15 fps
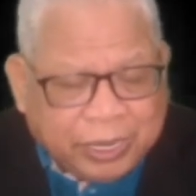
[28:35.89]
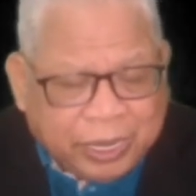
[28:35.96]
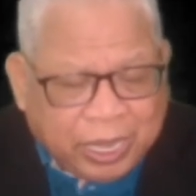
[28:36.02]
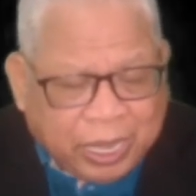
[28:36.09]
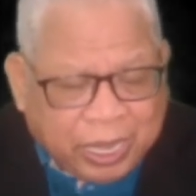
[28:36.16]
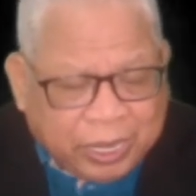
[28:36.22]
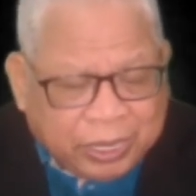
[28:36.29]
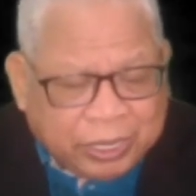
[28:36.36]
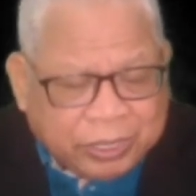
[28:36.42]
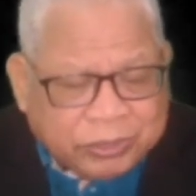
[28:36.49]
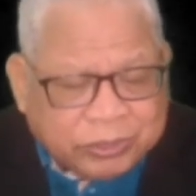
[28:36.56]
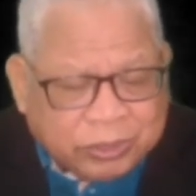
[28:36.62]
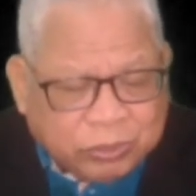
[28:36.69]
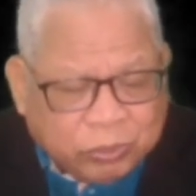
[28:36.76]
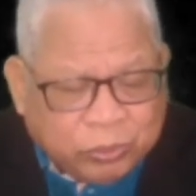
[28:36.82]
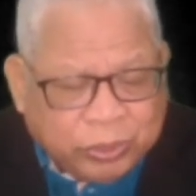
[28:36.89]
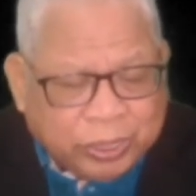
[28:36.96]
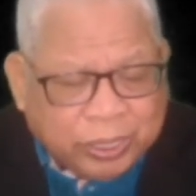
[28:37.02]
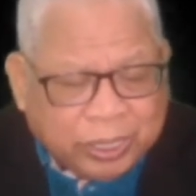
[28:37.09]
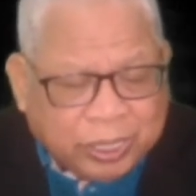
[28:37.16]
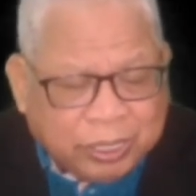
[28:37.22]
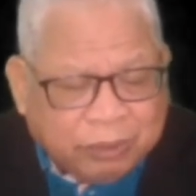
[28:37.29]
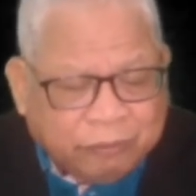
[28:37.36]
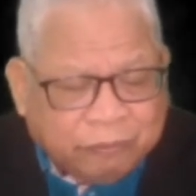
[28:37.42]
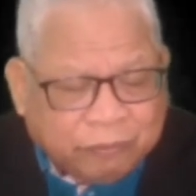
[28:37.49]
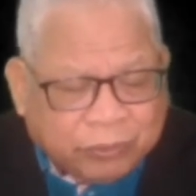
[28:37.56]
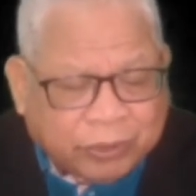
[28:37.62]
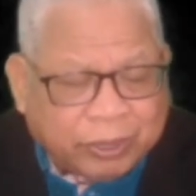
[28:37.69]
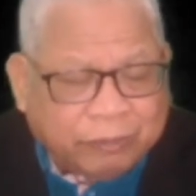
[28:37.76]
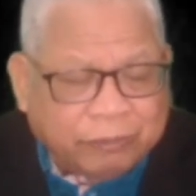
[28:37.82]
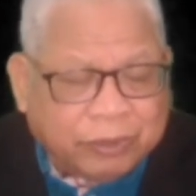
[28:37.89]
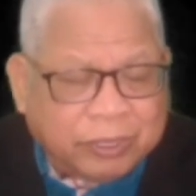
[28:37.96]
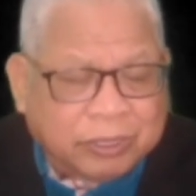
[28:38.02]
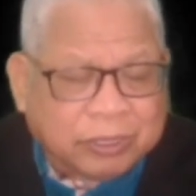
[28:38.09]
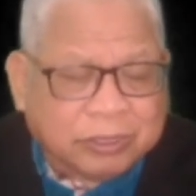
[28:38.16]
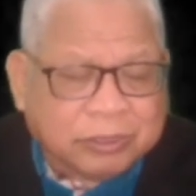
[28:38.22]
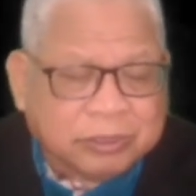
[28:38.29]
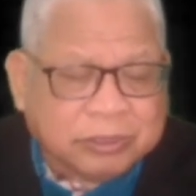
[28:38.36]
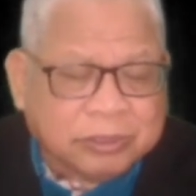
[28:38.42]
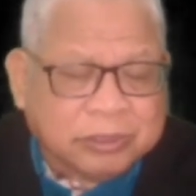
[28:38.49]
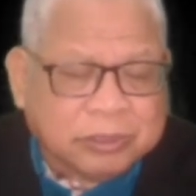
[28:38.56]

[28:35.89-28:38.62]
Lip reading: At the end, He's alone again forever.